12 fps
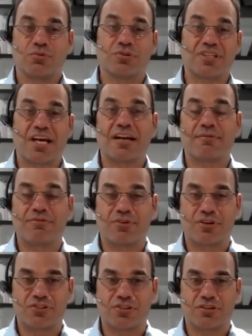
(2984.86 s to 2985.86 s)
will sign up
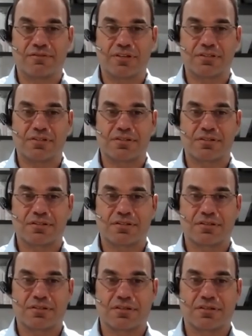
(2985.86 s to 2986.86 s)
for our service.
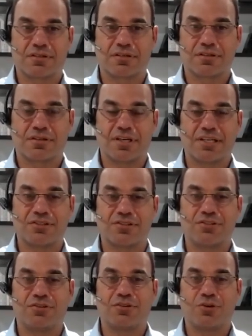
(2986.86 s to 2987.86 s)
Okay,
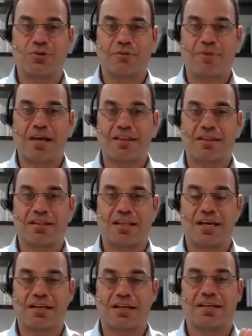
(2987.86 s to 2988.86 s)
so let's do the quick math on
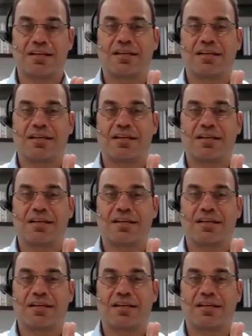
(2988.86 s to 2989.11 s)
that.